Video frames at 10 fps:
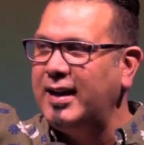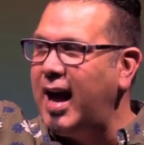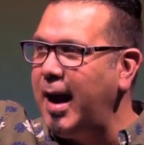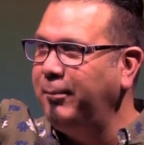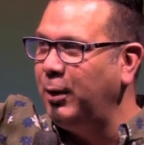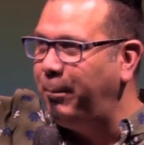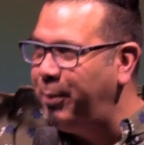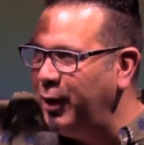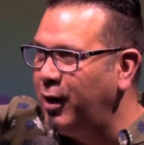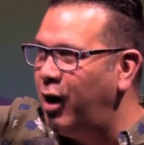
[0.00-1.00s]
that I am to
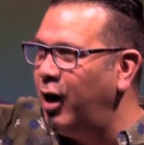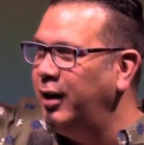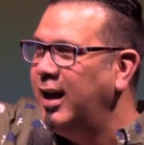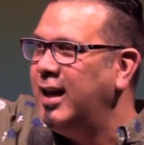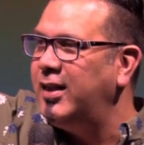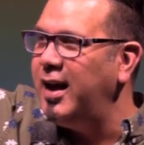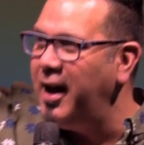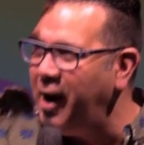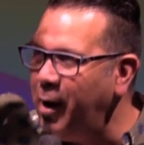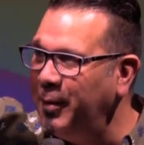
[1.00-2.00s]
put on the
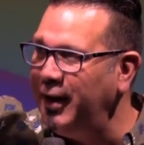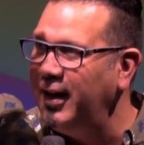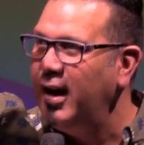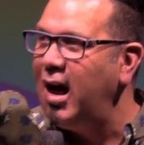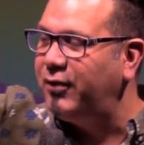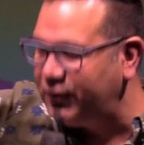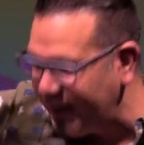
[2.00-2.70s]
helmet of